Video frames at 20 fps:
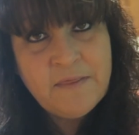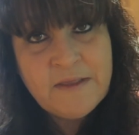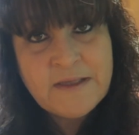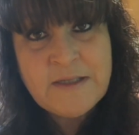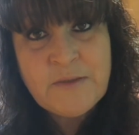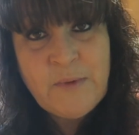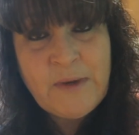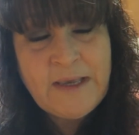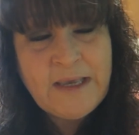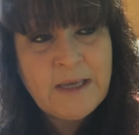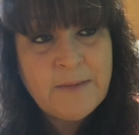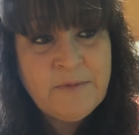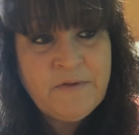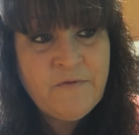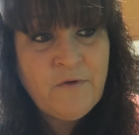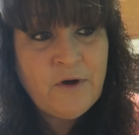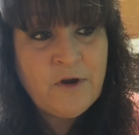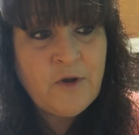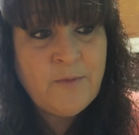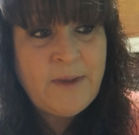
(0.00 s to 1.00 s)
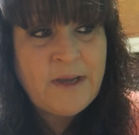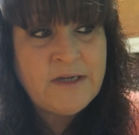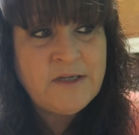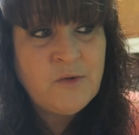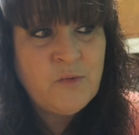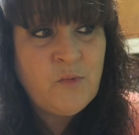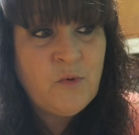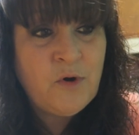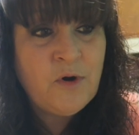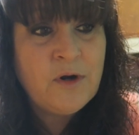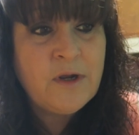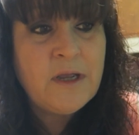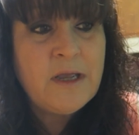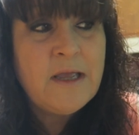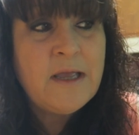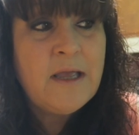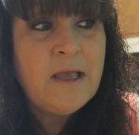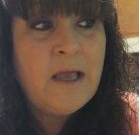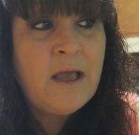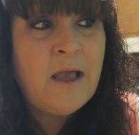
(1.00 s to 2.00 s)
this weekend before I go back to work.
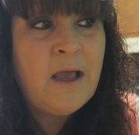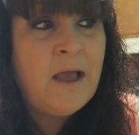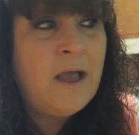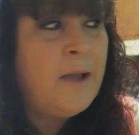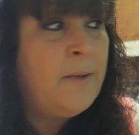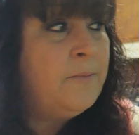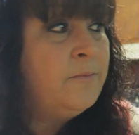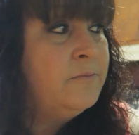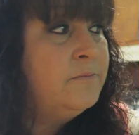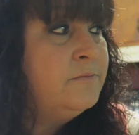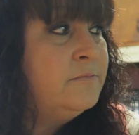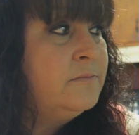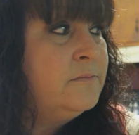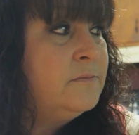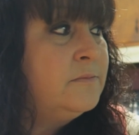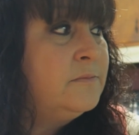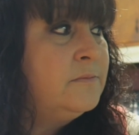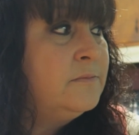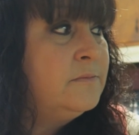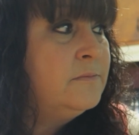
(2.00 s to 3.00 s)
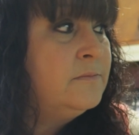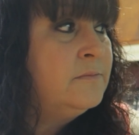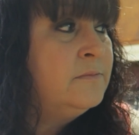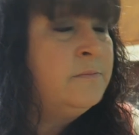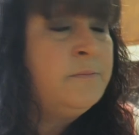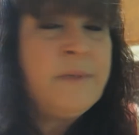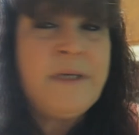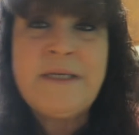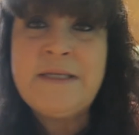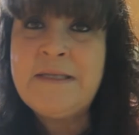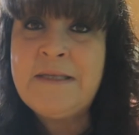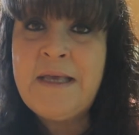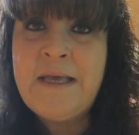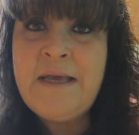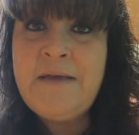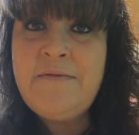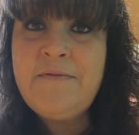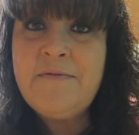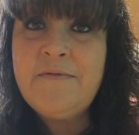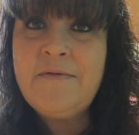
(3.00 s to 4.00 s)
Um, be
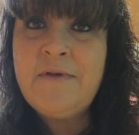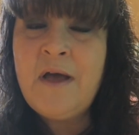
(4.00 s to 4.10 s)
safe.